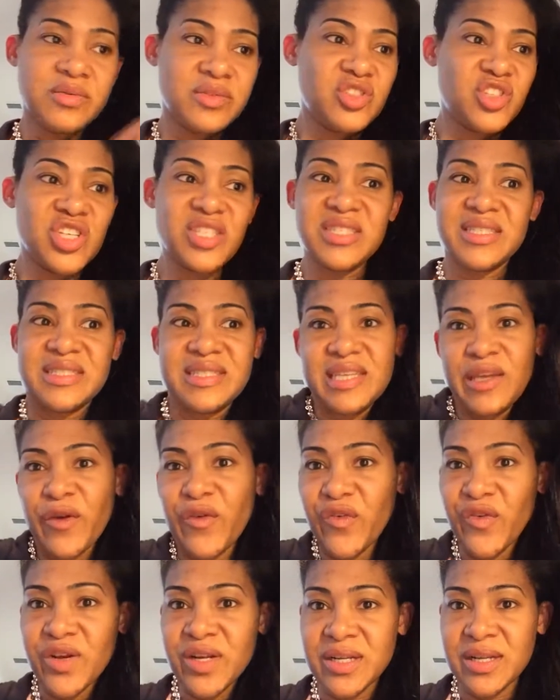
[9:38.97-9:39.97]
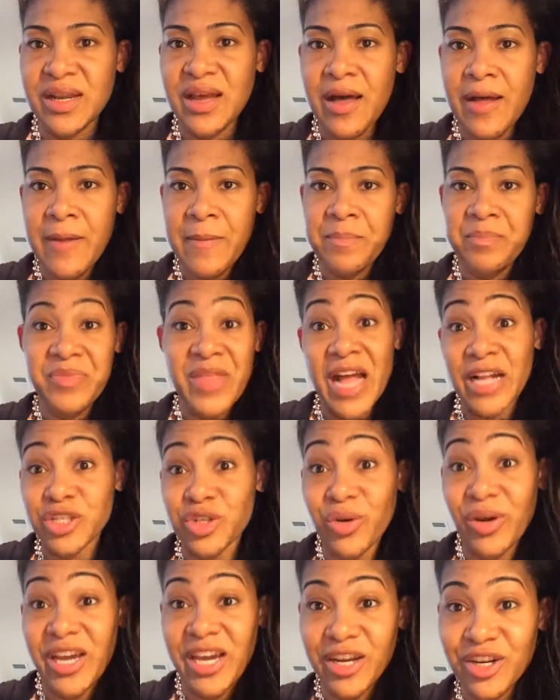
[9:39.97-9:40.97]
just different
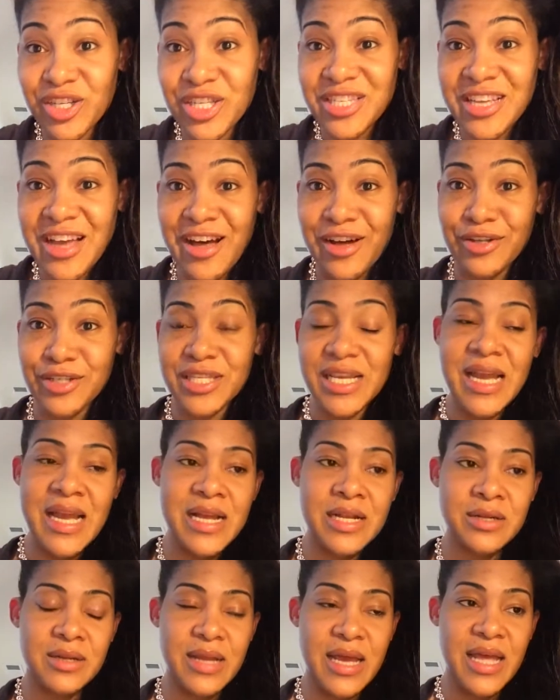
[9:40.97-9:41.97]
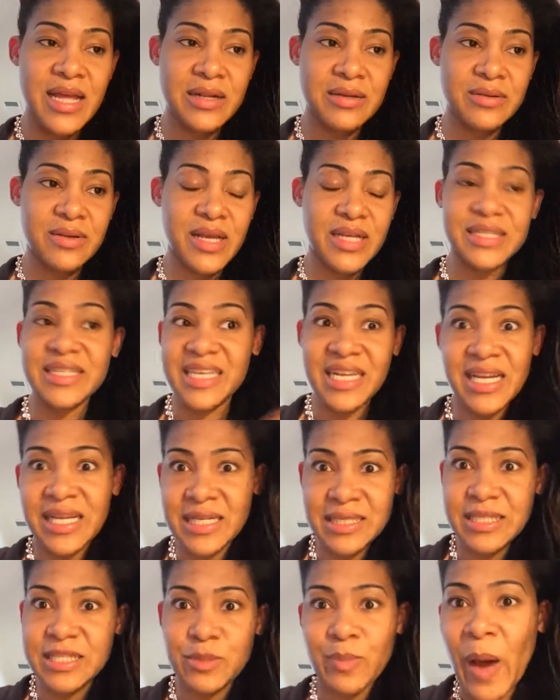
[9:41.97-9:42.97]
natural hairstyles, and
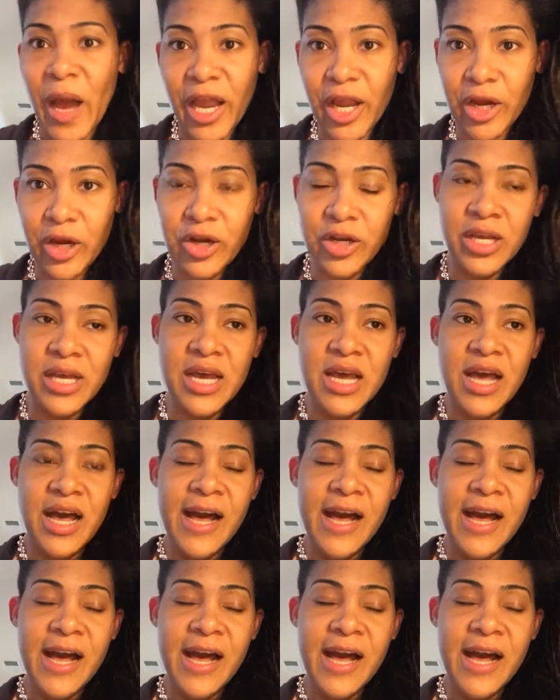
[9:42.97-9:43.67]
getting inspired.